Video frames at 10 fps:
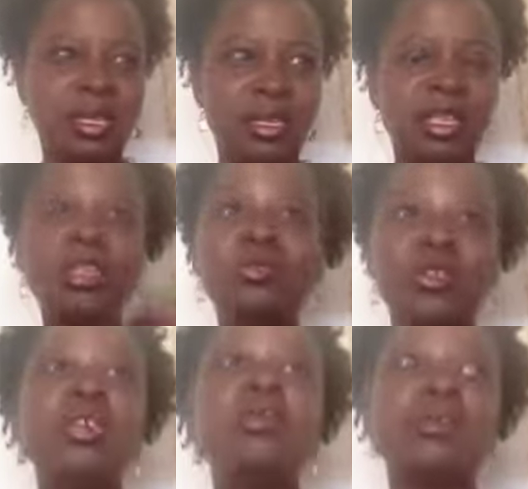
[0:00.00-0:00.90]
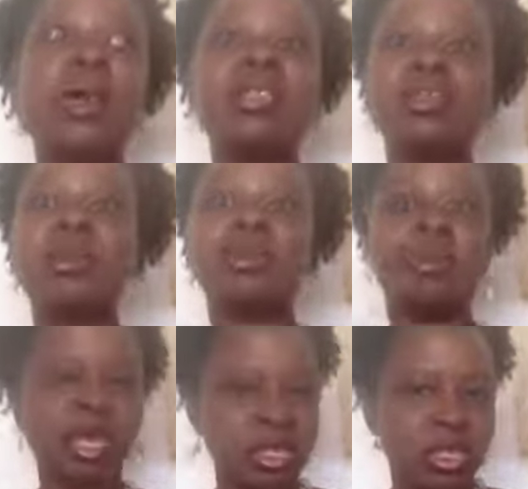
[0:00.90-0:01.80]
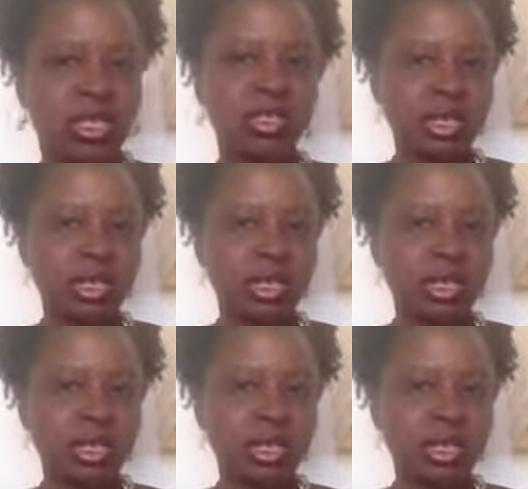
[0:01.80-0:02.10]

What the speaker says: she reminds me of the message